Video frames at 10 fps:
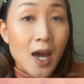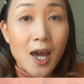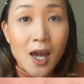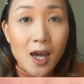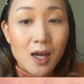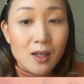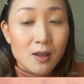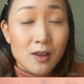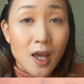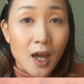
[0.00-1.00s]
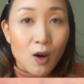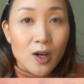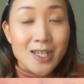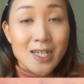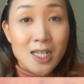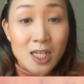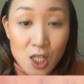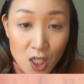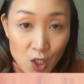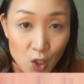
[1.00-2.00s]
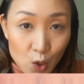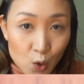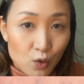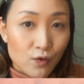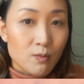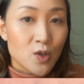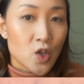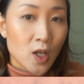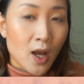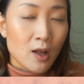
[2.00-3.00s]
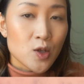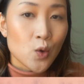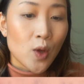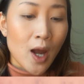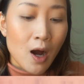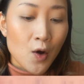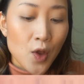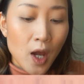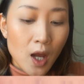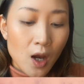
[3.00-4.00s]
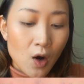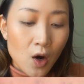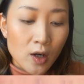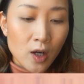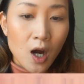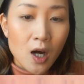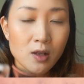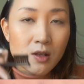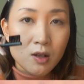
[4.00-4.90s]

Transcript: And they are discontinued from Chanel, so now they are not